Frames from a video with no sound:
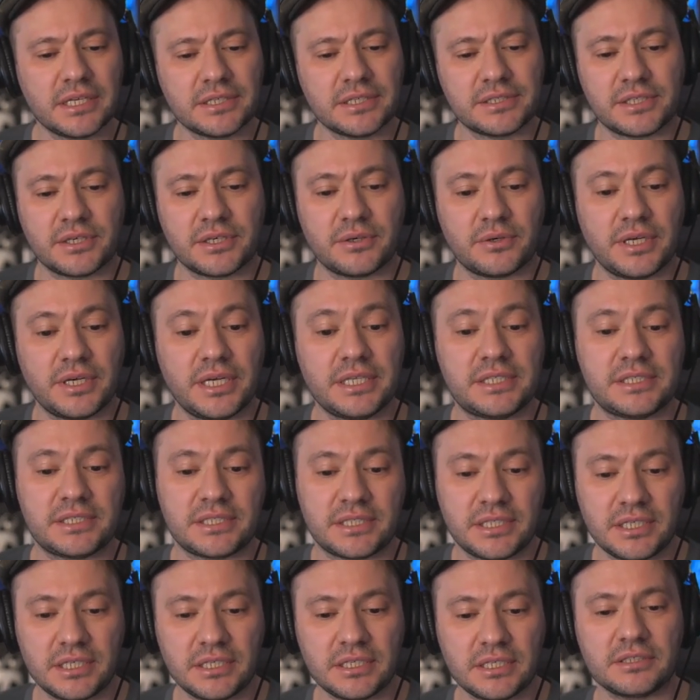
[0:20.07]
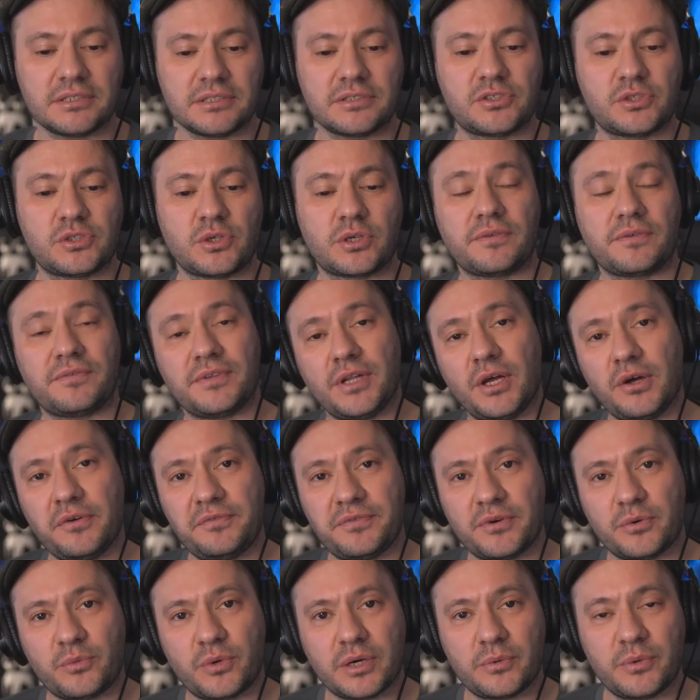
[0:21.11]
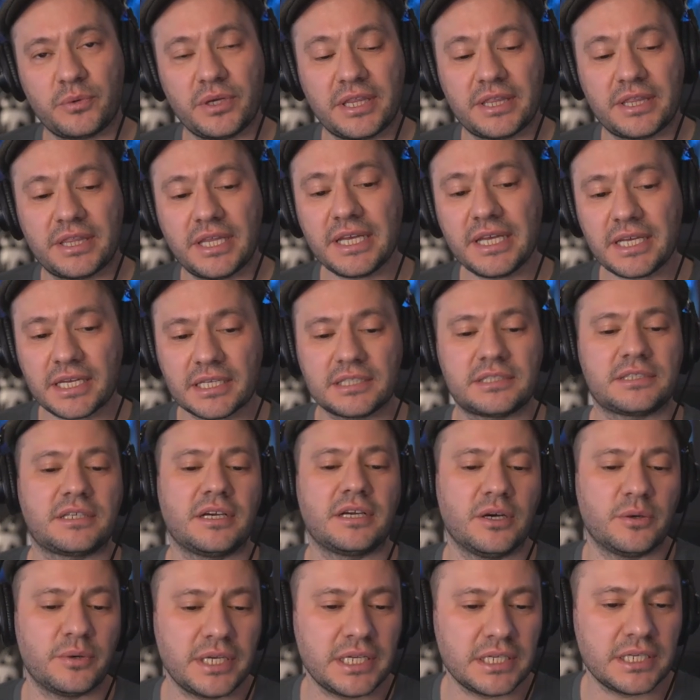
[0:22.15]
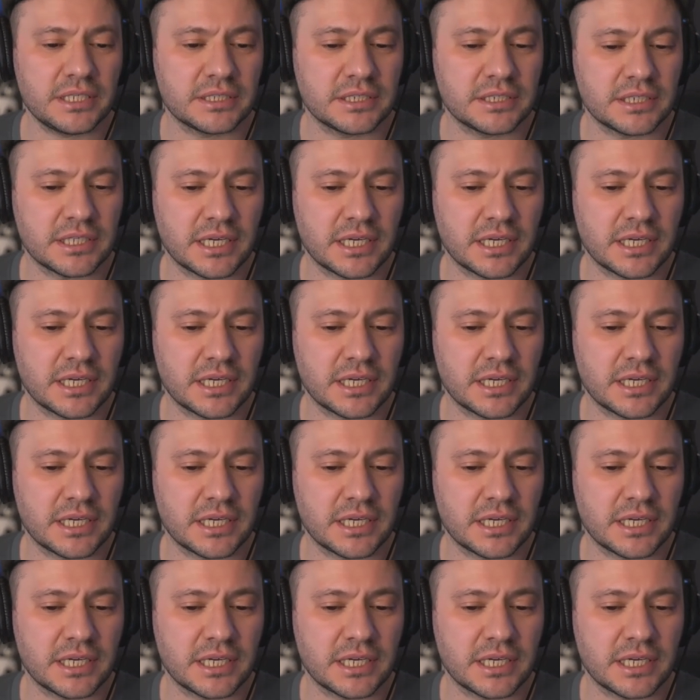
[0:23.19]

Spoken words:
So it's still sort of low for where we think it's going.